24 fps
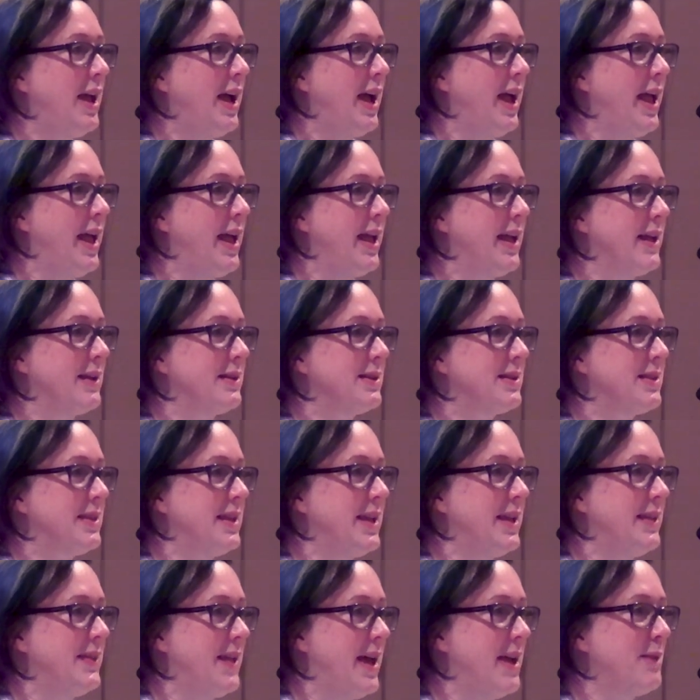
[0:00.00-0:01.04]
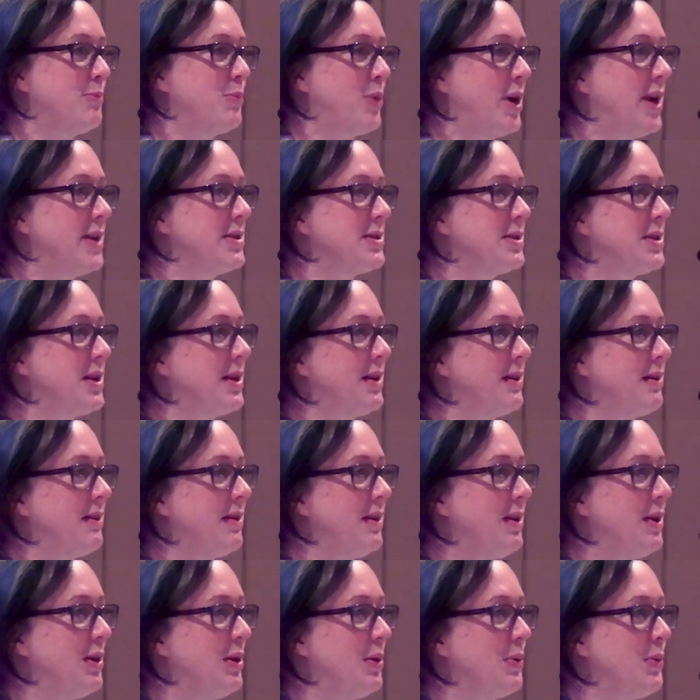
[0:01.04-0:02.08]
and the then president
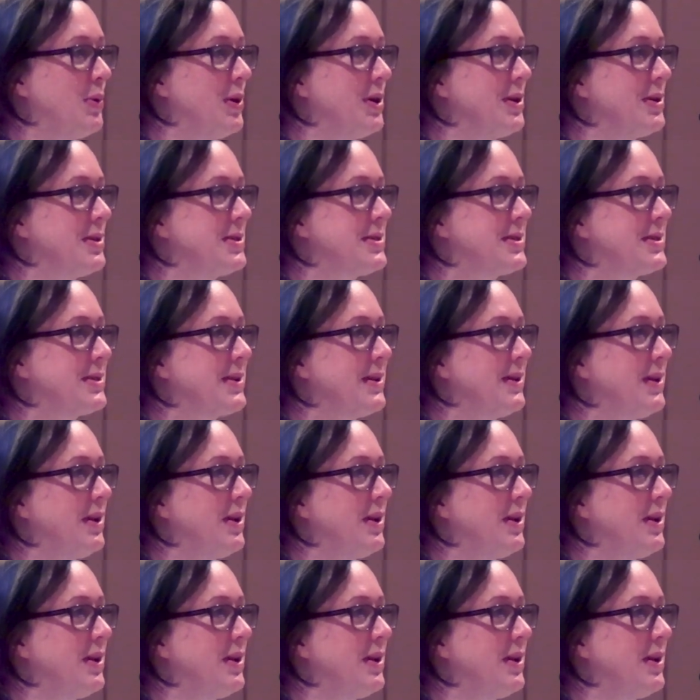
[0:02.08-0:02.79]
was,